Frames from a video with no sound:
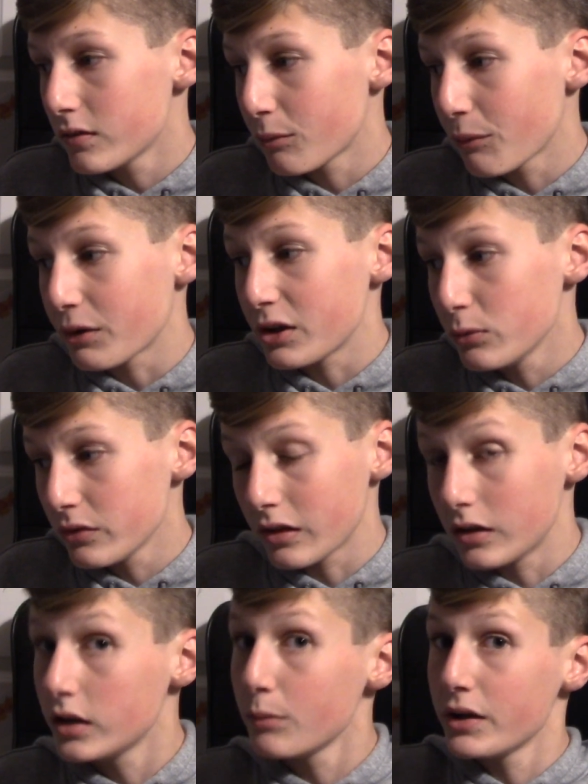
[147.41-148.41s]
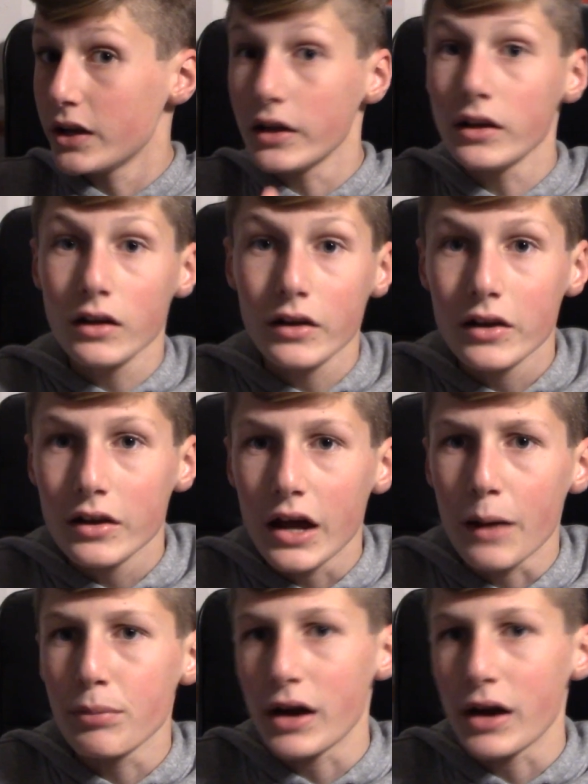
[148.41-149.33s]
Remember, he was limited at